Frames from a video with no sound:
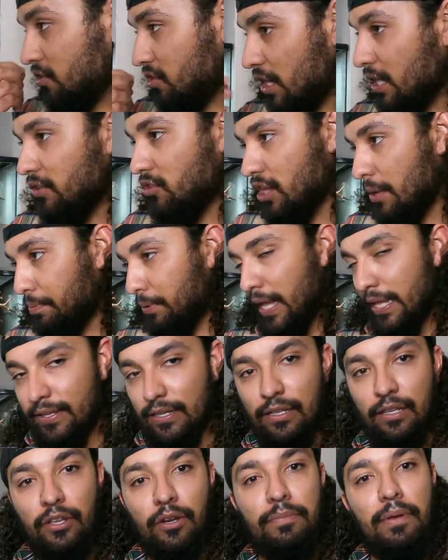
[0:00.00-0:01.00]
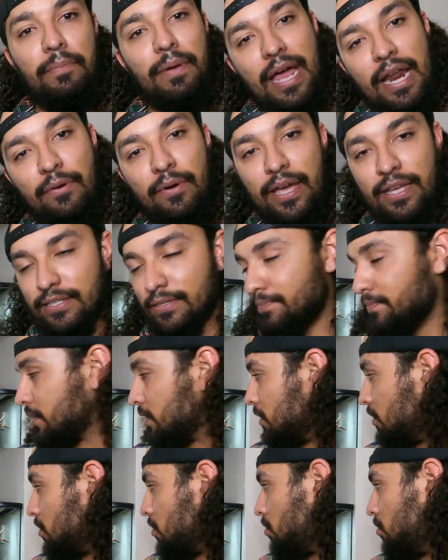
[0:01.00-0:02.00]
She, she planted a little bit. But anyways,
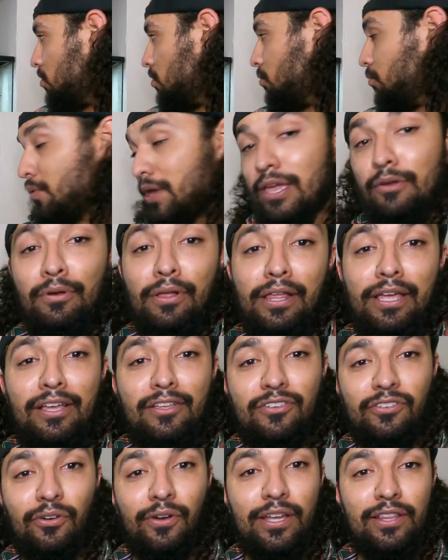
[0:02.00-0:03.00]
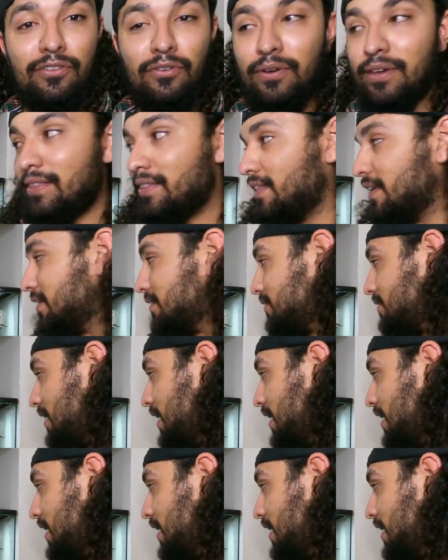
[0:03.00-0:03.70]
we really enjoyed doing this.